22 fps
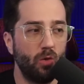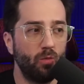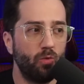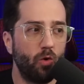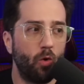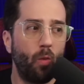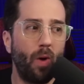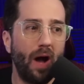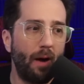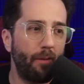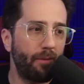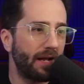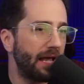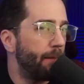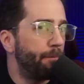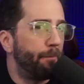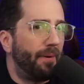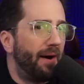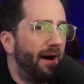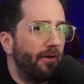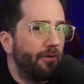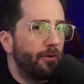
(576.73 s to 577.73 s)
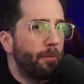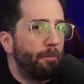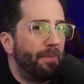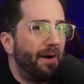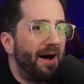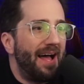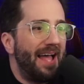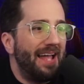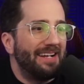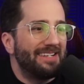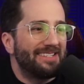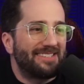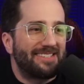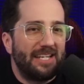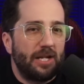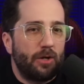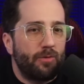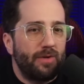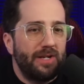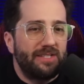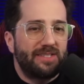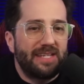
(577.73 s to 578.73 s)
well, why would I bother buying a
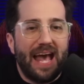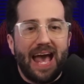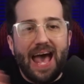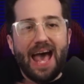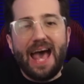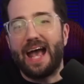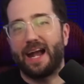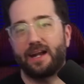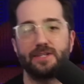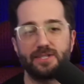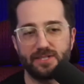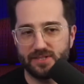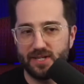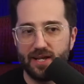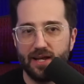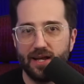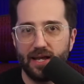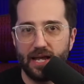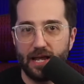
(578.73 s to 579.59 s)
Series X